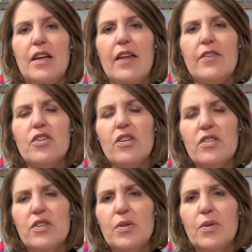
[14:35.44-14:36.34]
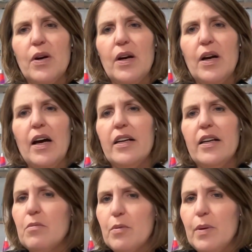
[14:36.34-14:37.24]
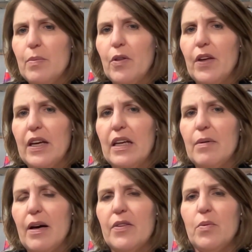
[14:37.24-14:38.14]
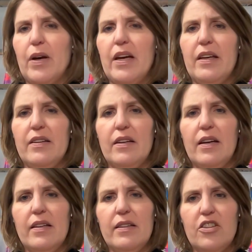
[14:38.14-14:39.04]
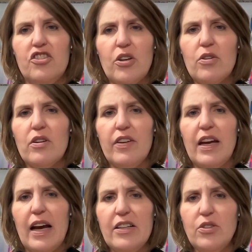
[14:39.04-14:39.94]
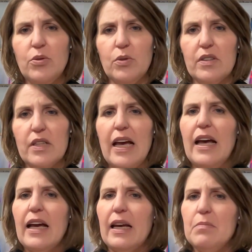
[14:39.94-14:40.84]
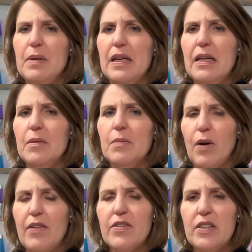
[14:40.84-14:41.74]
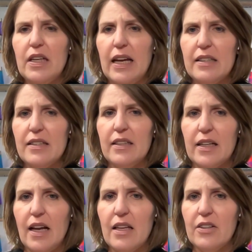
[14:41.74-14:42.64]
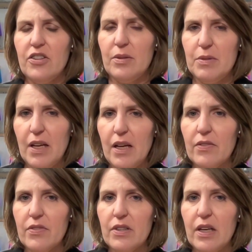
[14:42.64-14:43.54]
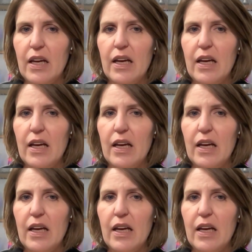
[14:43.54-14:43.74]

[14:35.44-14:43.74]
there's also a number of people thinking about the way that generative AI tools can be privacy-enhancing technologies themselves.